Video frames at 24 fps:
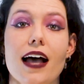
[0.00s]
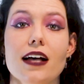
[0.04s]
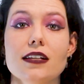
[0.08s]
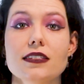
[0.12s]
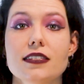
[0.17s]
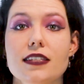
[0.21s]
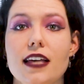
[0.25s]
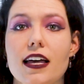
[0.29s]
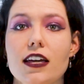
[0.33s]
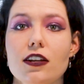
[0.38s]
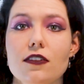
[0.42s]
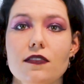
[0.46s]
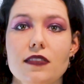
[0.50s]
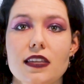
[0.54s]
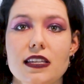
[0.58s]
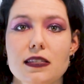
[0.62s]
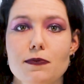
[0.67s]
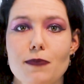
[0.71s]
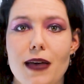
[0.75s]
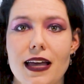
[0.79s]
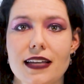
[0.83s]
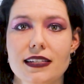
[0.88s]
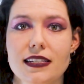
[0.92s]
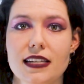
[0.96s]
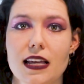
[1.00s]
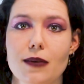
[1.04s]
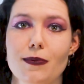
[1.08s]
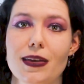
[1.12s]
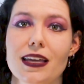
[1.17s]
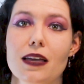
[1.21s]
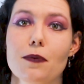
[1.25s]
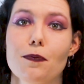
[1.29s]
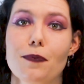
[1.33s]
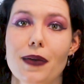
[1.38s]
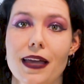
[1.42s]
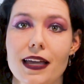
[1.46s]
Outside of this
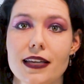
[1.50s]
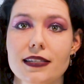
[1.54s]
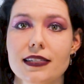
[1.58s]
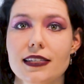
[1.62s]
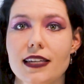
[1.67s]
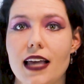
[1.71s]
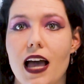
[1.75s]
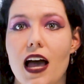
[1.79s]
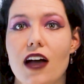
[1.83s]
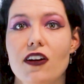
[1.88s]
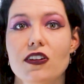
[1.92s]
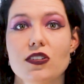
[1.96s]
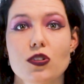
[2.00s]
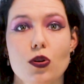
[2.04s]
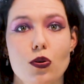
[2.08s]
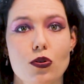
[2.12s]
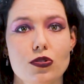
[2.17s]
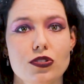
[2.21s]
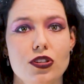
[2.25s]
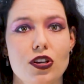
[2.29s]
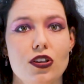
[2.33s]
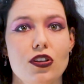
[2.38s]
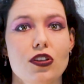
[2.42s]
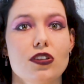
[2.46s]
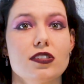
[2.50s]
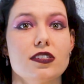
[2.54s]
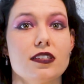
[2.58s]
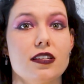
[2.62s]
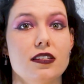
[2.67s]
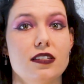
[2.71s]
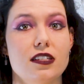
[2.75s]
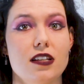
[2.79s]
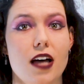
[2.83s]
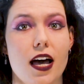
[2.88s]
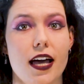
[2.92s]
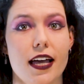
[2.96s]
pandemic, PCR is also used
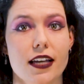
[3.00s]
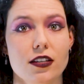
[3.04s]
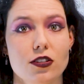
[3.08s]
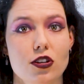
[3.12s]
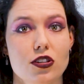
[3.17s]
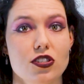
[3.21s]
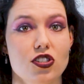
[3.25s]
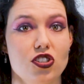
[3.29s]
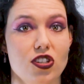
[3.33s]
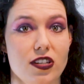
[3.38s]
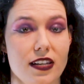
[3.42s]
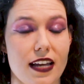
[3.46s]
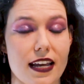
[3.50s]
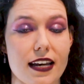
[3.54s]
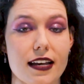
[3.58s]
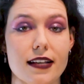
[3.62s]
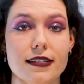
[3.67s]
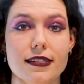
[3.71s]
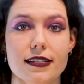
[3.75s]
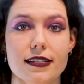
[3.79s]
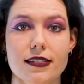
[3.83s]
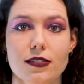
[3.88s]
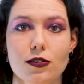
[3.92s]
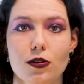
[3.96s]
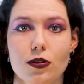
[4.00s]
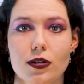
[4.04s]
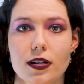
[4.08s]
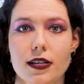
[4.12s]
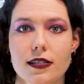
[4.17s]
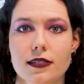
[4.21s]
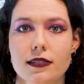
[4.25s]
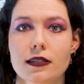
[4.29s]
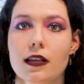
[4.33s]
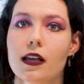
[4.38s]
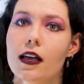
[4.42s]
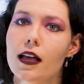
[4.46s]
to diagnose genetic
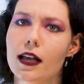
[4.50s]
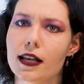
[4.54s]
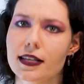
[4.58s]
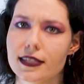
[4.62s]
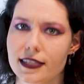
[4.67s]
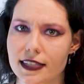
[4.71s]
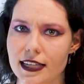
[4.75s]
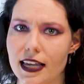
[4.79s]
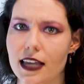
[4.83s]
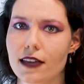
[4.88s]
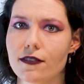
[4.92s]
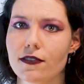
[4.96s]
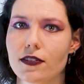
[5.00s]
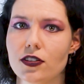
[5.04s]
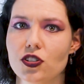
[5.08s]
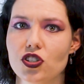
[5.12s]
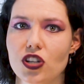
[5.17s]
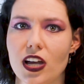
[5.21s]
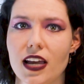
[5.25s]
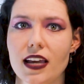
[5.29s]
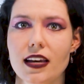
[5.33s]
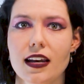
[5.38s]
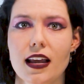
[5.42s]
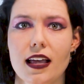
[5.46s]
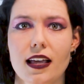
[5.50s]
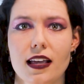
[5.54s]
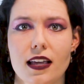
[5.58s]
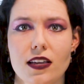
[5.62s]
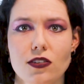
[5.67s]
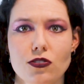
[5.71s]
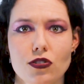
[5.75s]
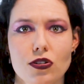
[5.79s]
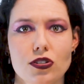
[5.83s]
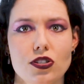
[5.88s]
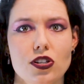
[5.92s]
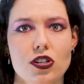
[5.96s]
disorders, see if a gene
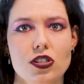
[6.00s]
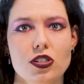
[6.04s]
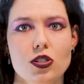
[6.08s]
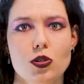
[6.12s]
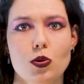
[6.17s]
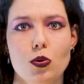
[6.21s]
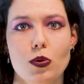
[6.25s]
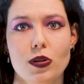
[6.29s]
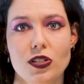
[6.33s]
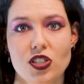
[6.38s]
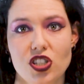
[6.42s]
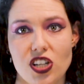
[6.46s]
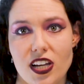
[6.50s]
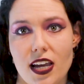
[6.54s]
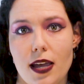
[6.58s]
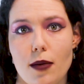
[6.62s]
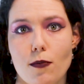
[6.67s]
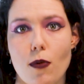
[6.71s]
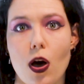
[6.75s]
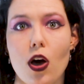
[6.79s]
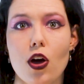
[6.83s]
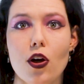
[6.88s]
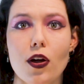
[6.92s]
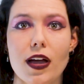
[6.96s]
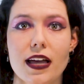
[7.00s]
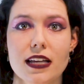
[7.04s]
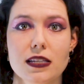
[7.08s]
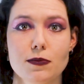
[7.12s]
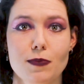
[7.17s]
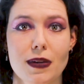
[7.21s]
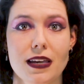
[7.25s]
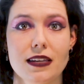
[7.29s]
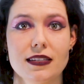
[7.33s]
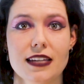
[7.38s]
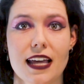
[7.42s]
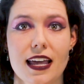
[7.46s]
introduced to a GMO has
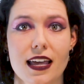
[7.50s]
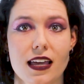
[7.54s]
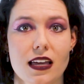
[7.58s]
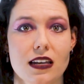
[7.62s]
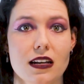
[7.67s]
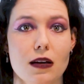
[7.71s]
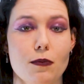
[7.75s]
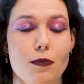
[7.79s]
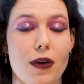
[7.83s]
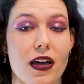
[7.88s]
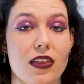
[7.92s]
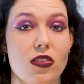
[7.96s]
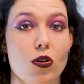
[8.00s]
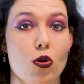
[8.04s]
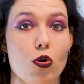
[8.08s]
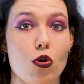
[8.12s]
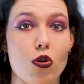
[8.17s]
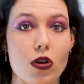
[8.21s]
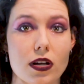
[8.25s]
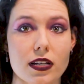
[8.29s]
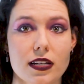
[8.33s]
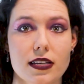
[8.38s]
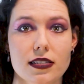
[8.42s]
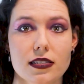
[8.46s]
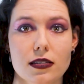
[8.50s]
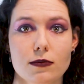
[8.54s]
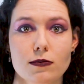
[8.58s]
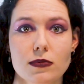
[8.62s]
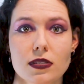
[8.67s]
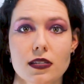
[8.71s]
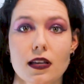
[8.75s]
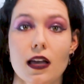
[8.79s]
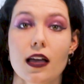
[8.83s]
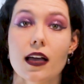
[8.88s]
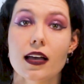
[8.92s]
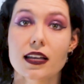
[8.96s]
been taken up by the
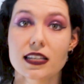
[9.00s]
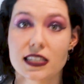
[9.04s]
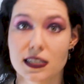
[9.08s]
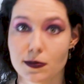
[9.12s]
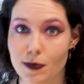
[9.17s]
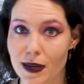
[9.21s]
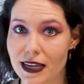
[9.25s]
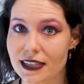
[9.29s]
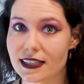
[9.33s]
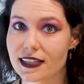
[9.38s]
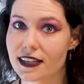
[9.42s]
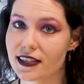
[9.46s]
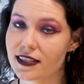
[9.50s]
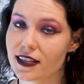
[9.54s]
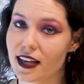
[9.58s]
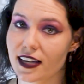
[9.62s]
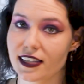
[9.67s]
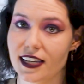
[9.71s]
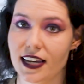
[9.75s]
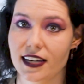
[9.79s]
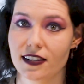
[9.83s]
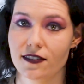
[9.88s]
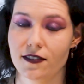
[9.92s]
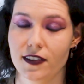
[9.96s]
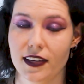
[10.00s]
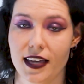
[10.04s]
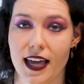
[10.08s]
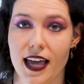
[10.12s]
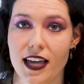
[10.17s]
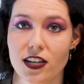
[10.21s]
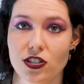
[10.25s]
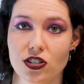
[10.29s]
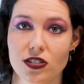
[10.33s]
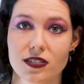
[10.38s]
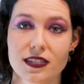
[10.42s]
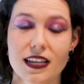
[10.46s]
organisms, species
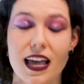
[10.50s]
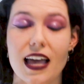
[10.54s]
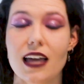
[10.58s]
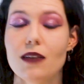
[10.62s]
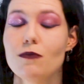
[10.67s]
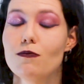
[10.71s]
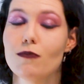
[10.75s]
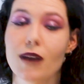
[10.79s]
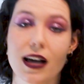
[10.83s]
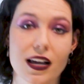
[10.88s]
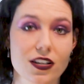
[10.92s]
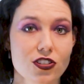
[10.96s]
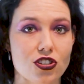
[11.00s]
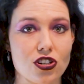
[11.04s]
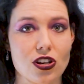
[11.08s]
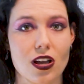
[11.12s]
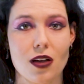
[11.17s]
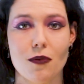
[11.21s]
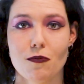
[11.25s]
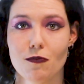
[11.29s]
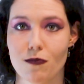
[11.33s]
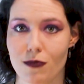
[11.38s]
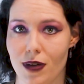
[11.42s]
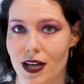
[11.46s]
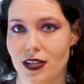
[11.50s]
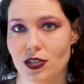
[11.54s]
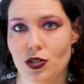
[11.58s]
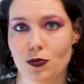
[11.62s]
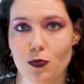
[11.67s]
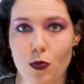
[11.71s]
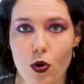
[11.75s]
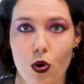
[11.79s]
identifications, and much, much